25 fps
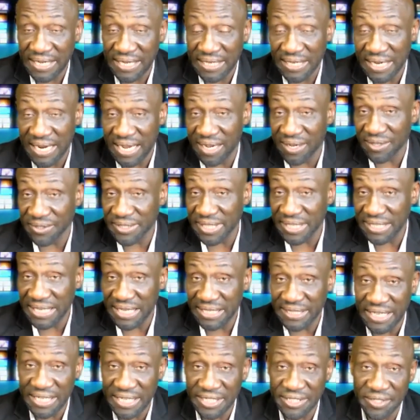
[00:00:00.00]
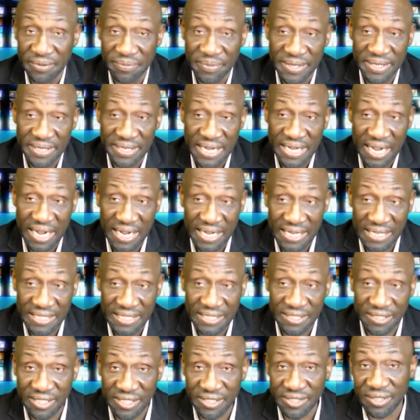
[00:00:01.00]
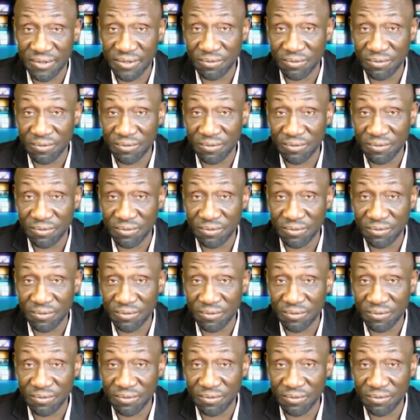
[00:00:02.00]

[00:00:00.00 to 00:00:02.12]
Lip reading: You know, I don't think that they should be just,